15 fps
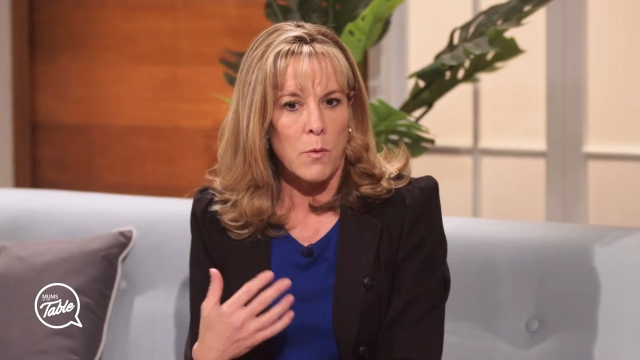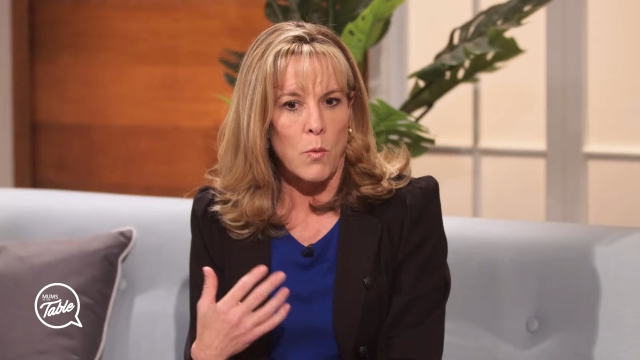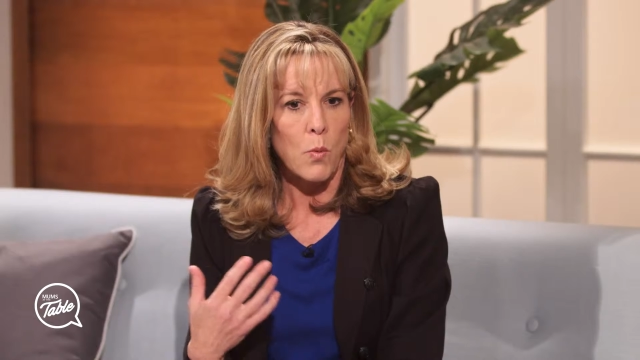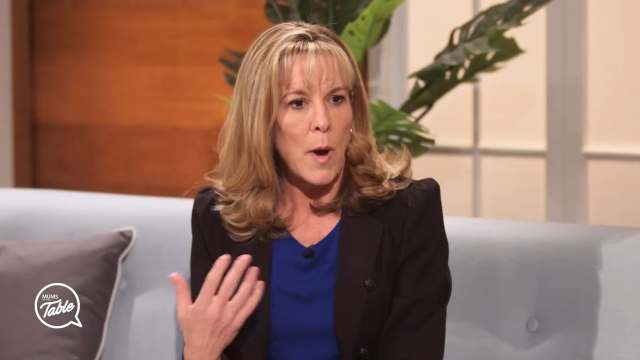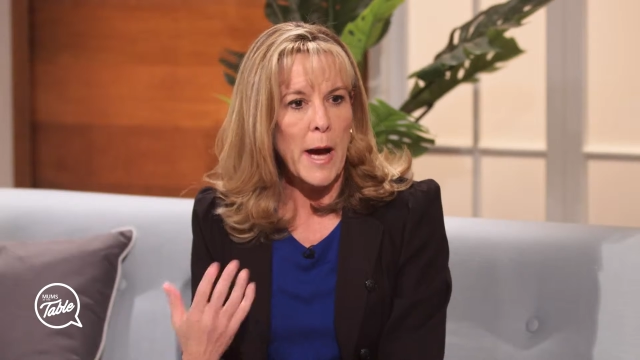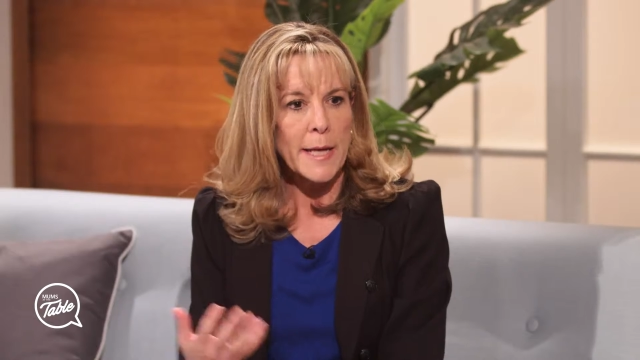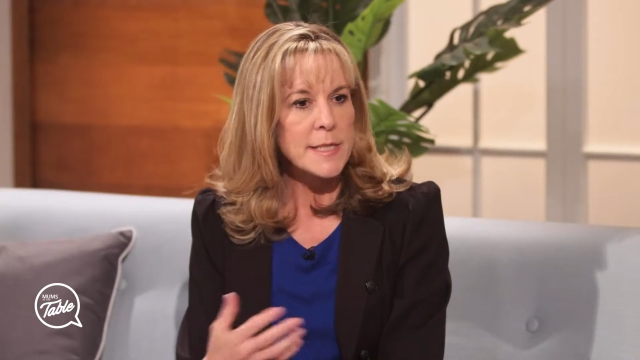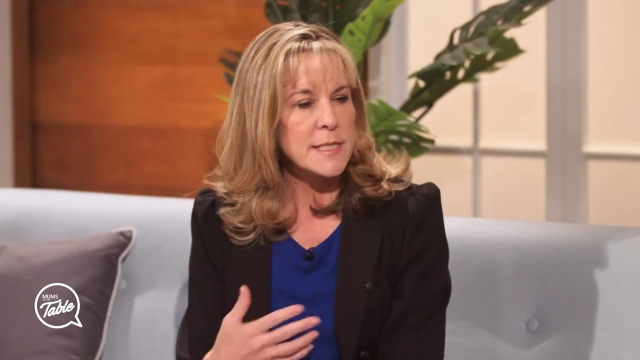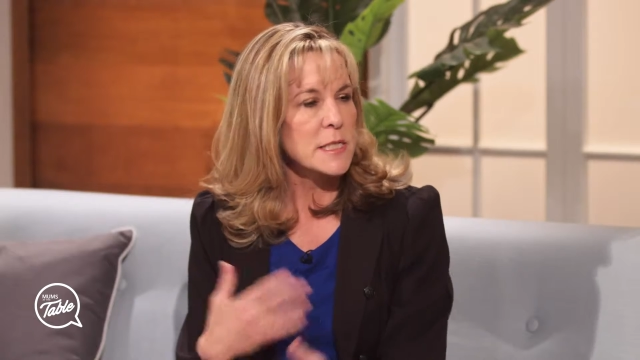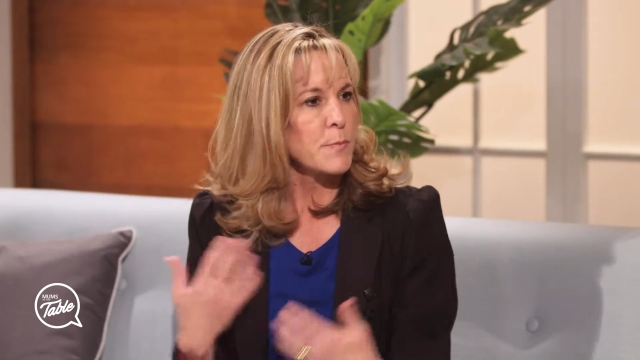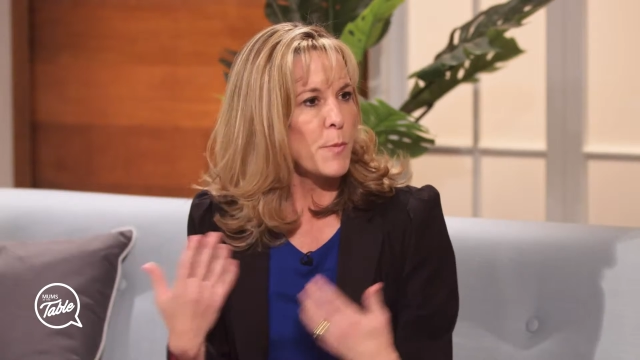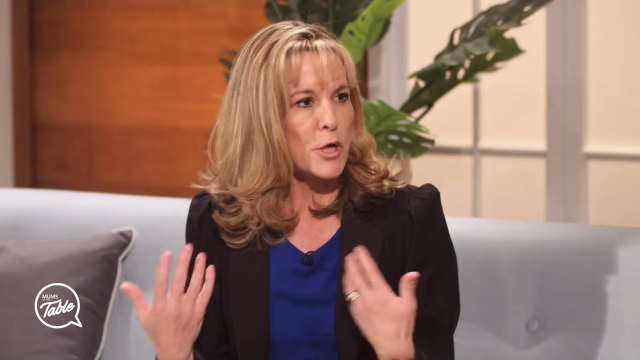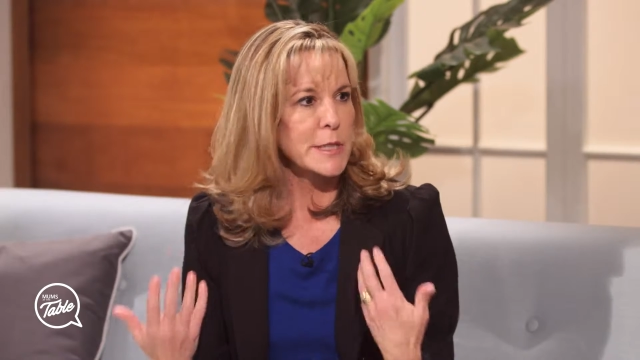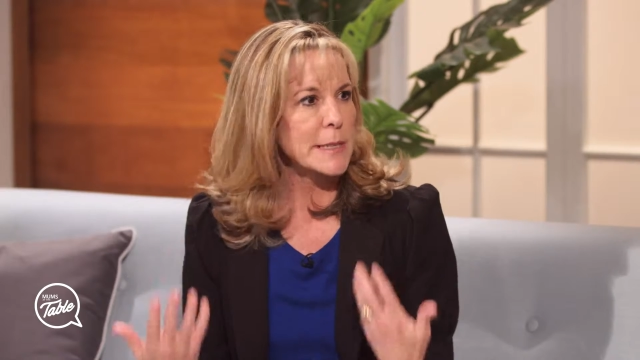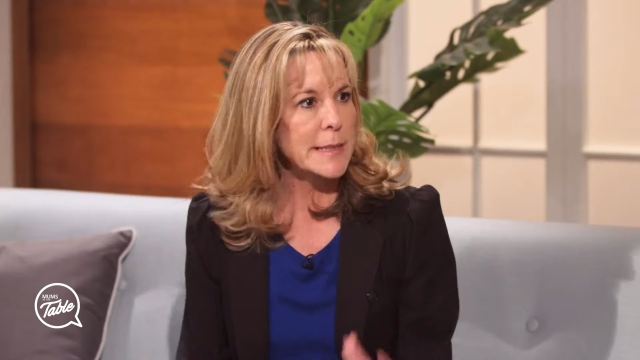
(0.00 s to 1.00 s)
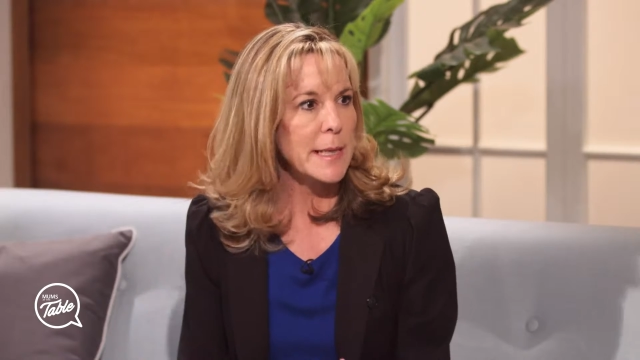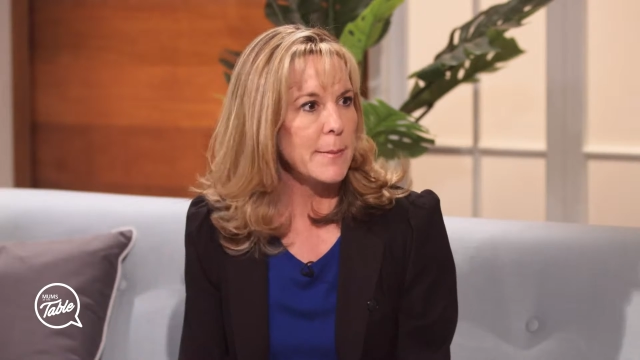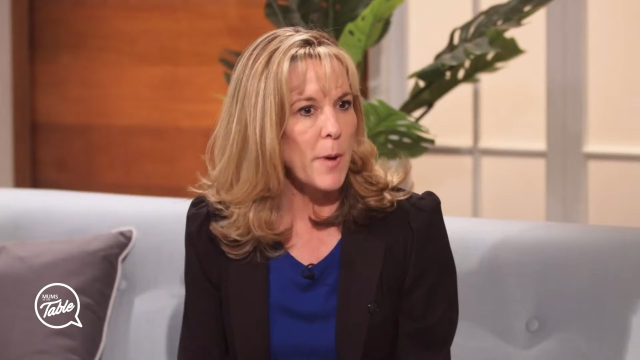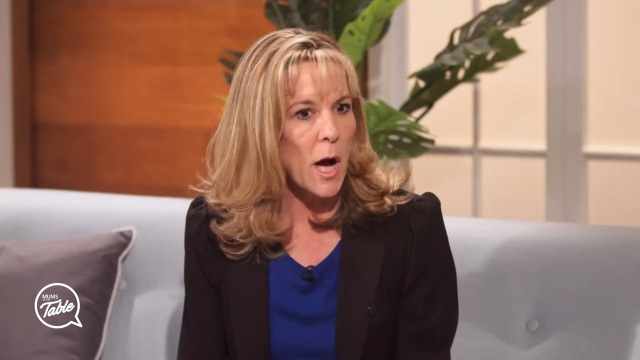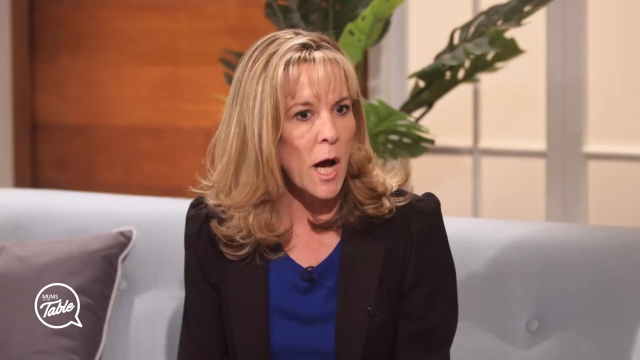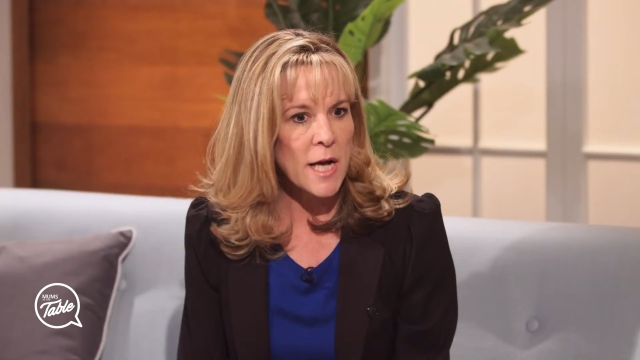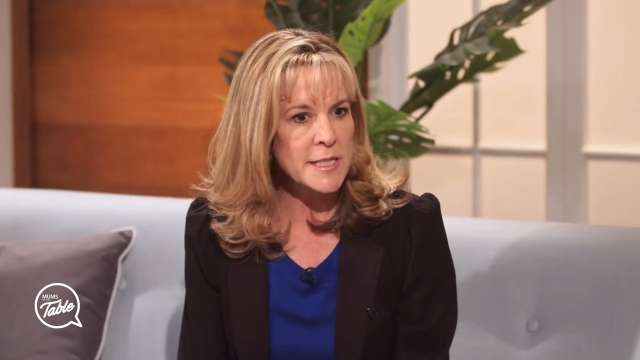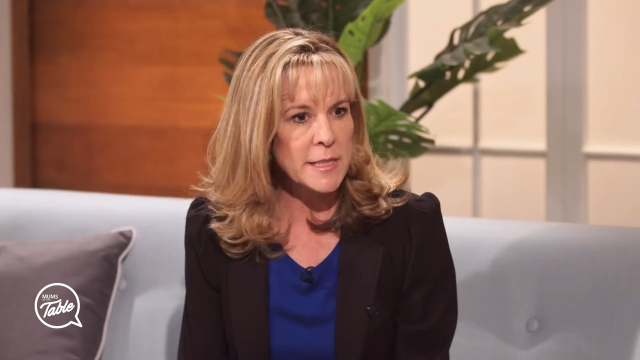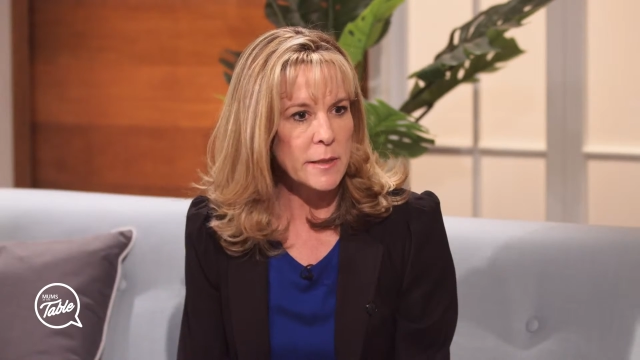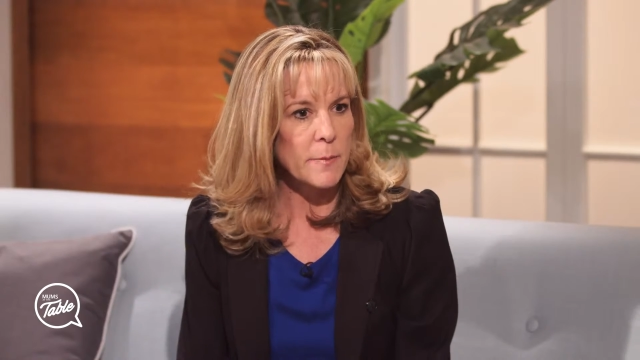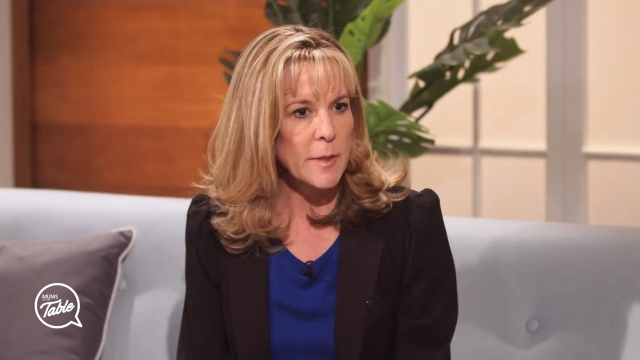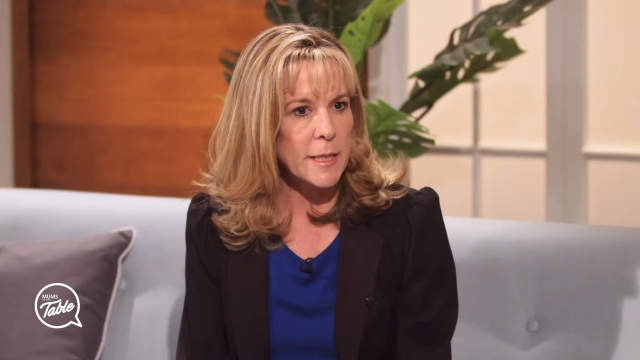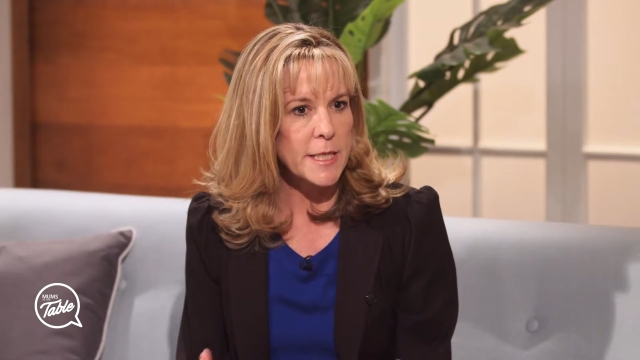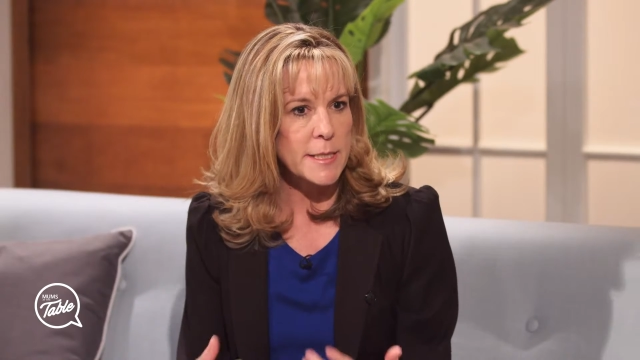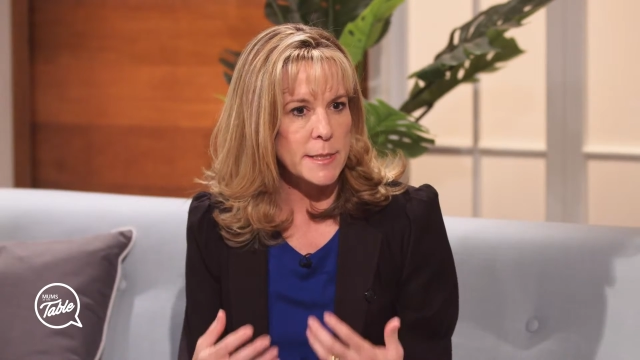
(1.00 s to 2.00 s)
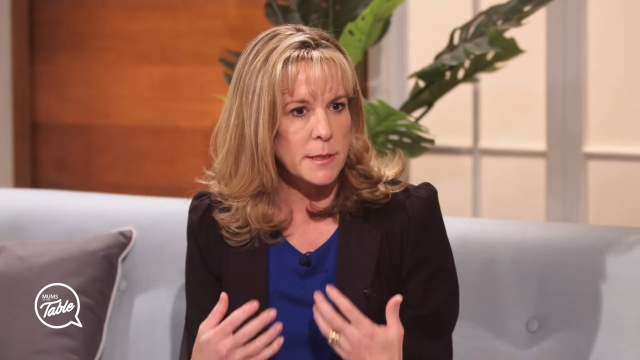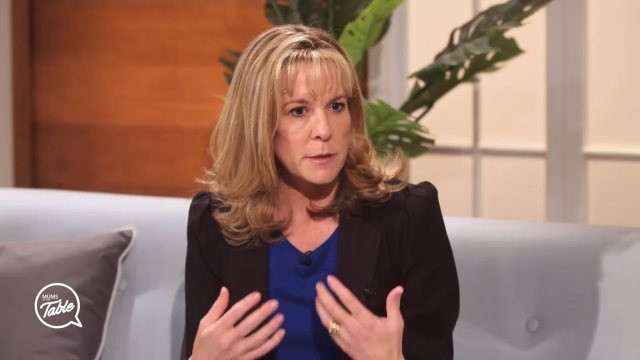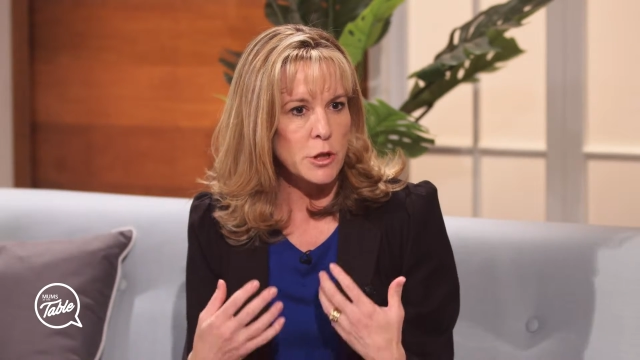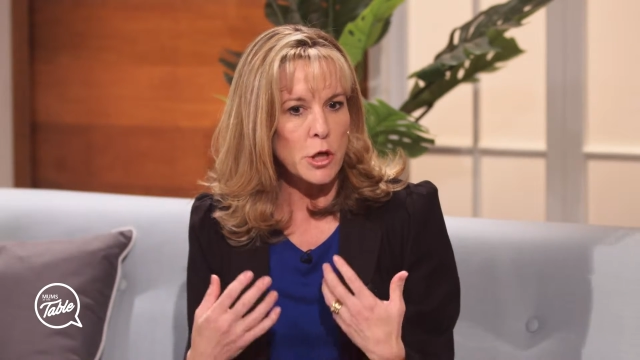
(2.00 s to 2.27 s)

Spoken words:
why does this person keep asking me this?